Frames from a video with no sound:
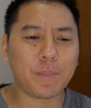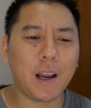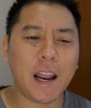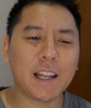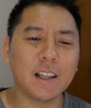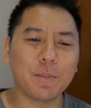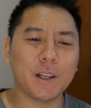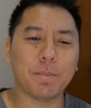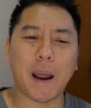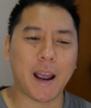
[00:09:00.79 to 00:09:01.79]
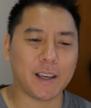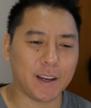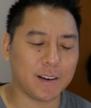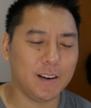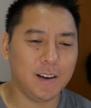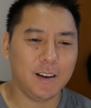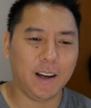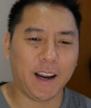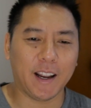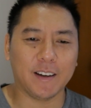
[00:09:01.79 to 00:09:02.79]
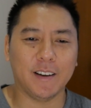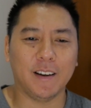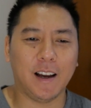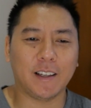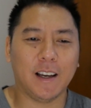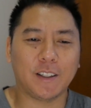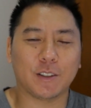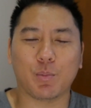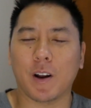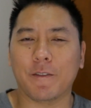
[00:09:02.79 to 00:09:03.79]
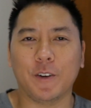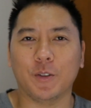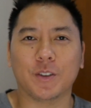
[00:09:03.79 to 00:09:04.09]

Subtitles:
I had limited packing and I just brought a few